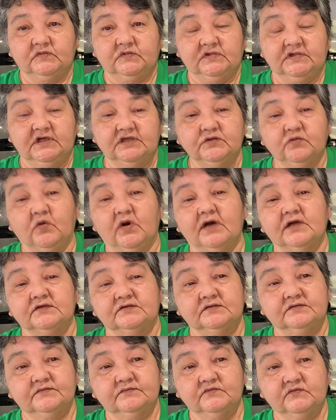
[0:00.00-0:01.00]
And the
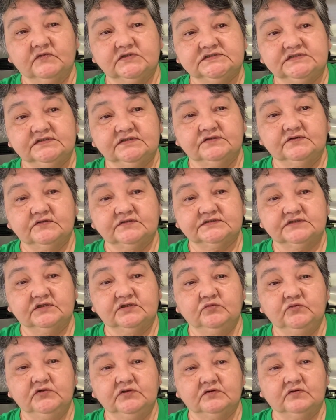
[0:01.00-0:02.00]
water, there was a
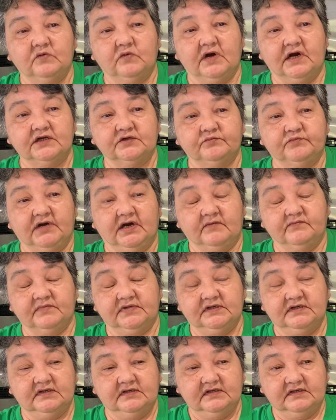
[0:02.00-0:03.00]
communal water pump
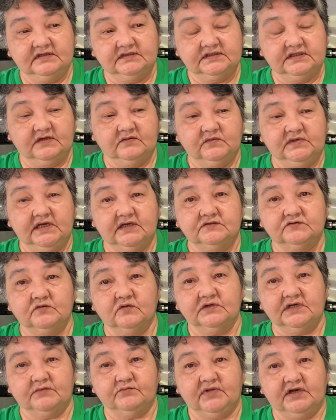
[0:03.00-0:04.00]
that we had to go
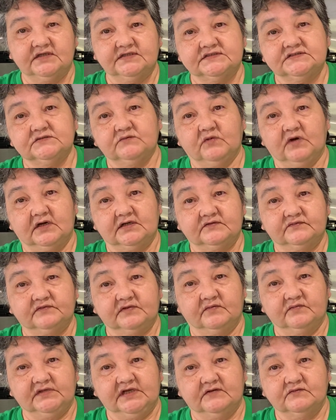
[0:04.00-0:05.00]
get buckets of water
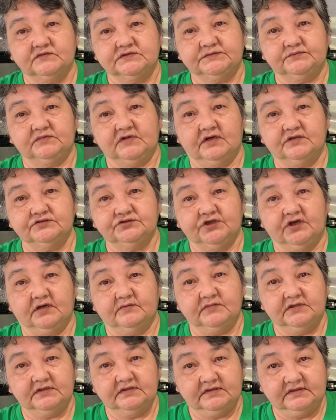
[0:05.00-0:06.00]
from. That was our job.
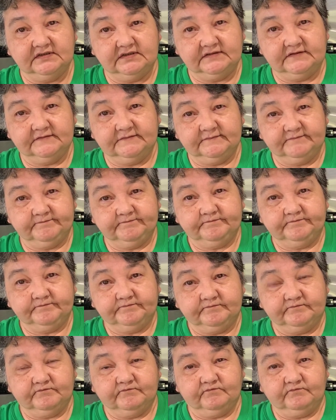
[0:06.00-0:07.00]

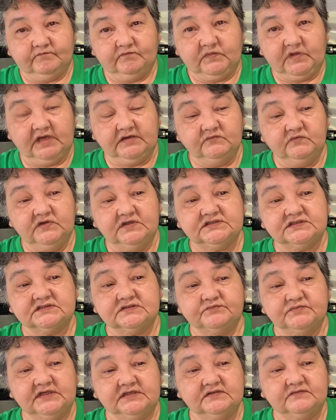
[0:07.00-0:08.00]
And we used to
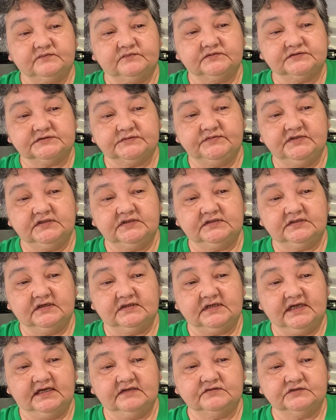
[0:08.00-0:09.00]
speak our
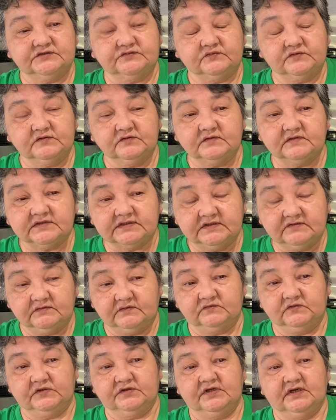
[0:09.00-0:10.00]
language fluently when we
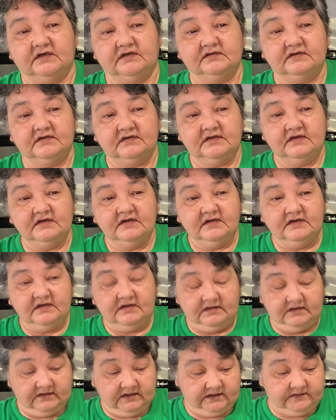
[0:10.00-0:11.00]
were young,
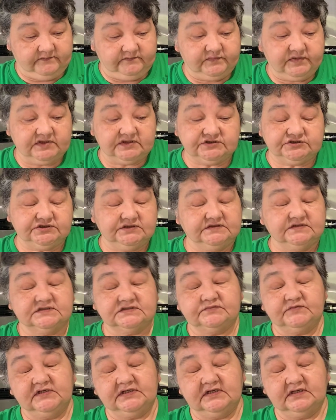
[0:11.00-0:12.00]
because she didn't
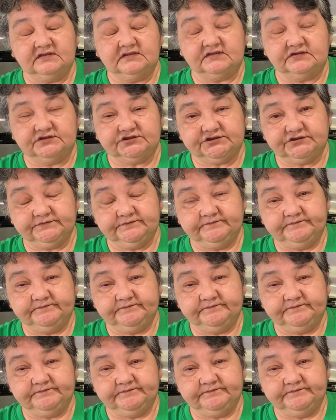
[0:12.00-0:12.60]
speak English.